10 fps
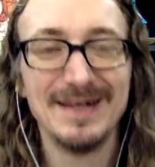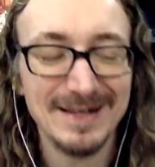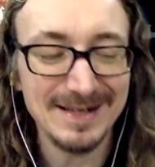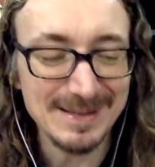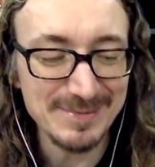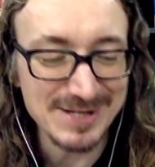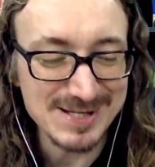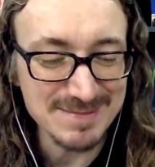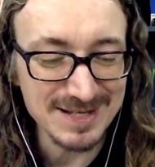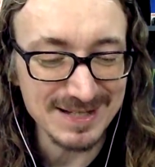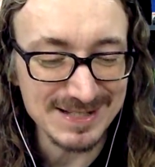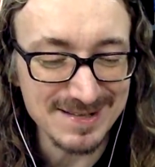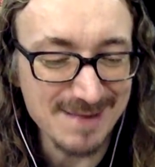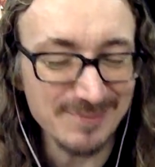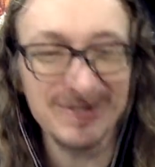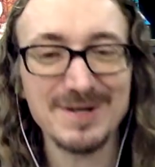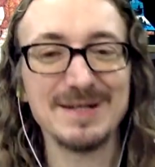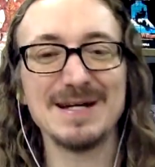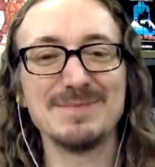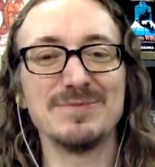Uh, but it seems like as time went
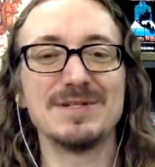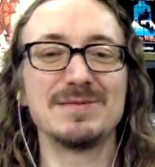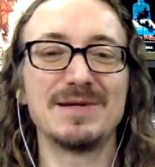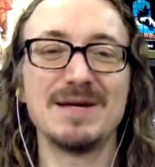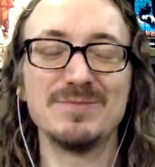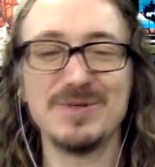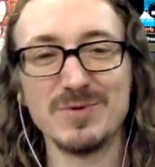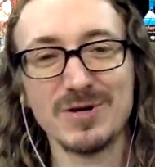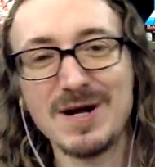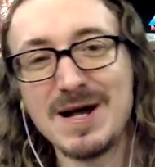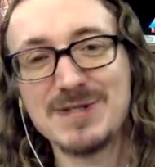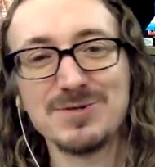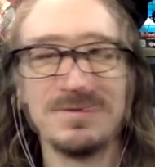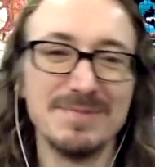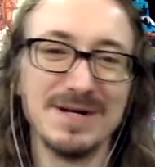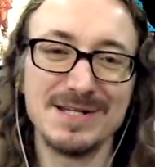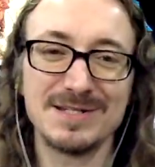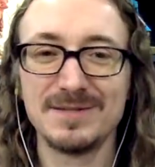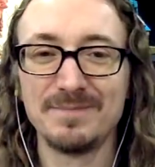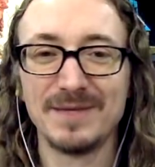on, it got as it got more and more console
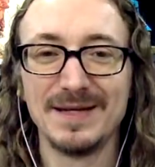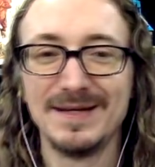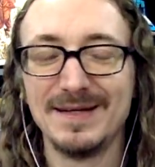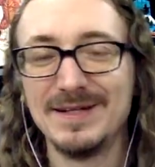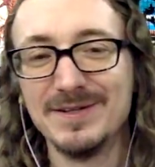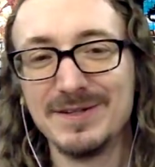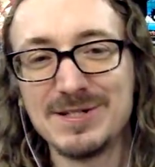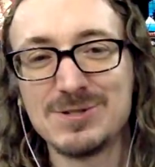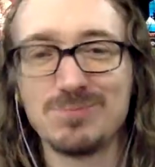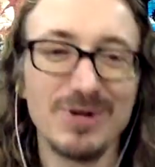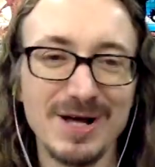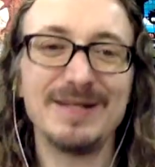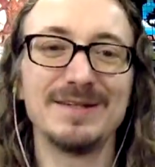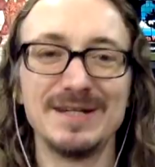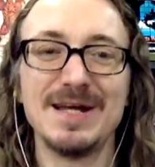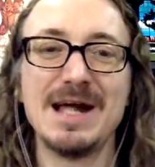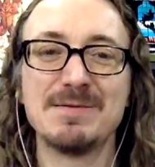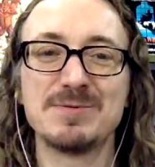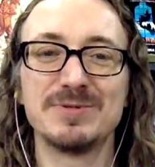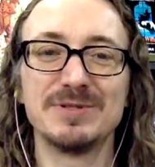based you know the kids are playing the
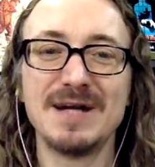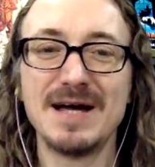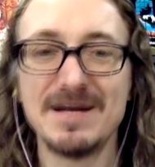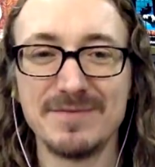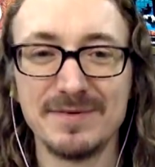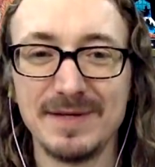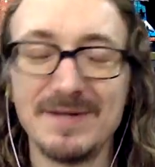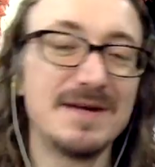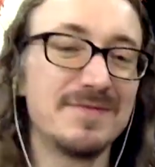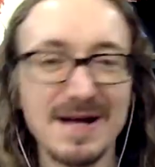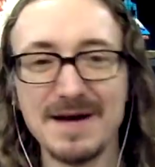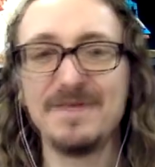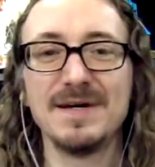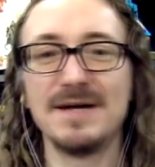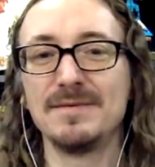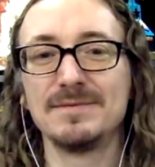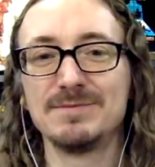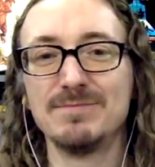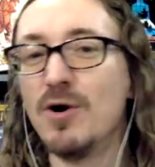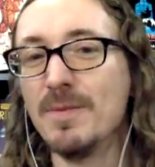games but they're not ever they don't ever have that
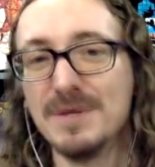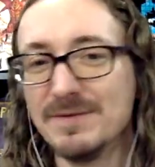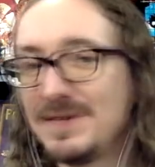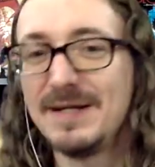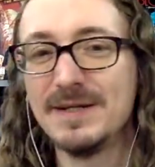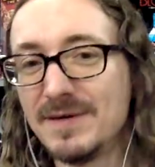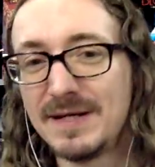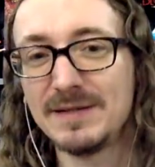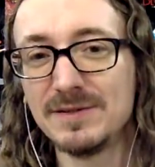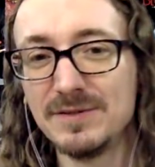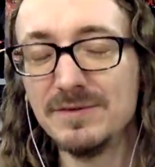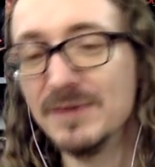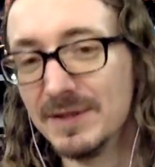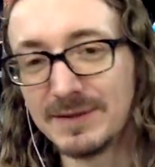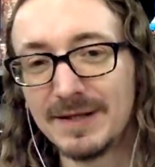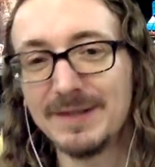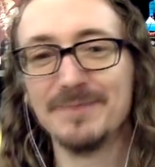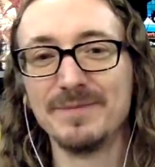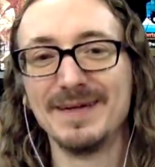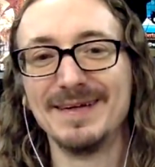moment of hey you know i could do this i
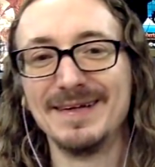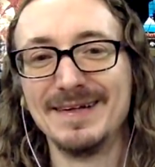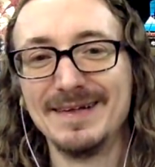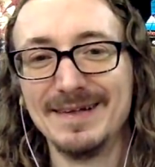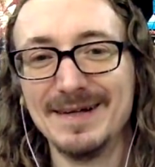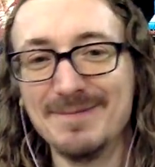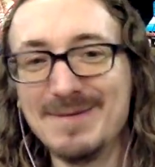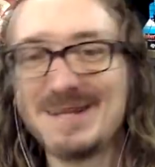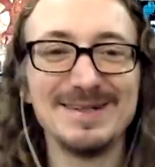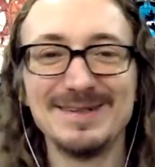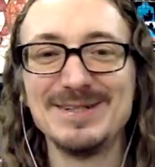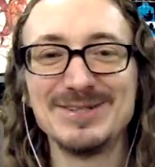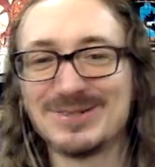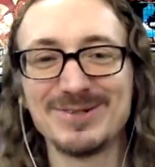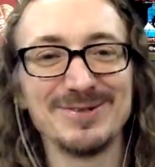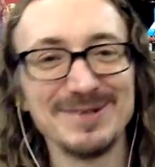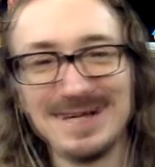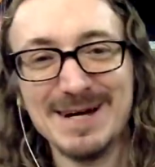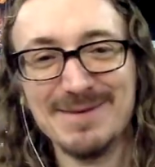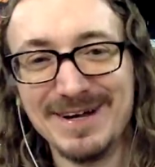could uh, make a ninja turtle
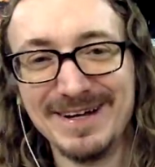game